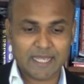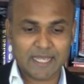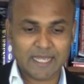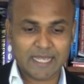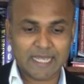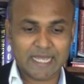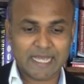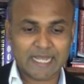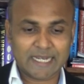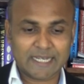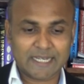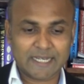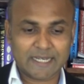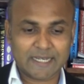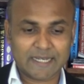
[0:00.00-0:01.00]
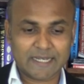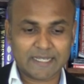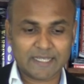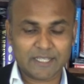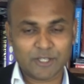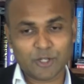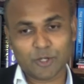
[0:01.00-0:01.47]
And
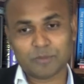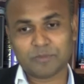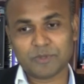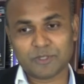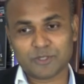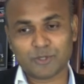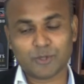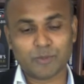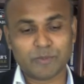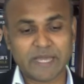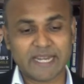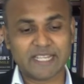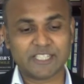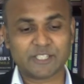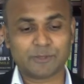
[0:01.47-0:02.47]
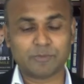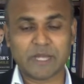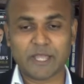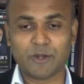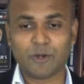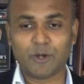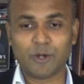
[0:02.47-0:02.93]
to manage my
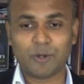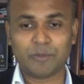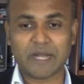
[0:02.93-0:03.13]
home,